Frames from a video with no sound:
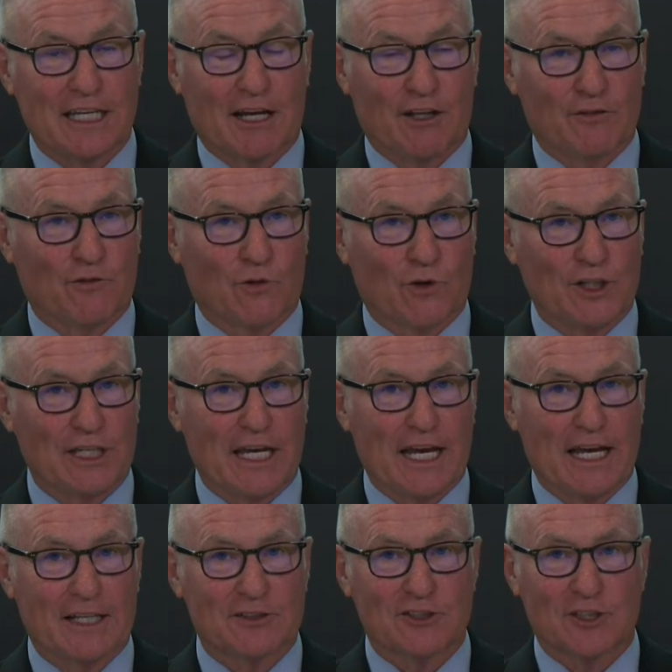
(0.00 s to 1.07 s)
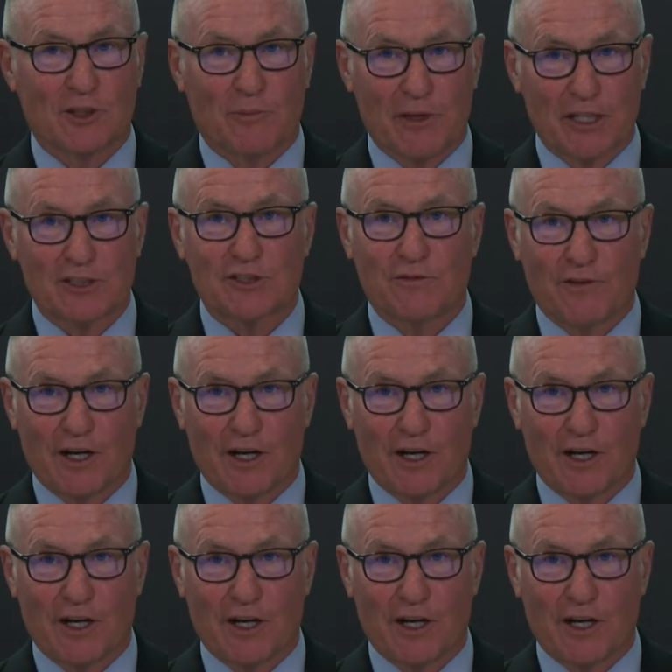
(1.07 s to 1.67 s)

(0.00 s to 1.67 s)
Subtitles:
California has the best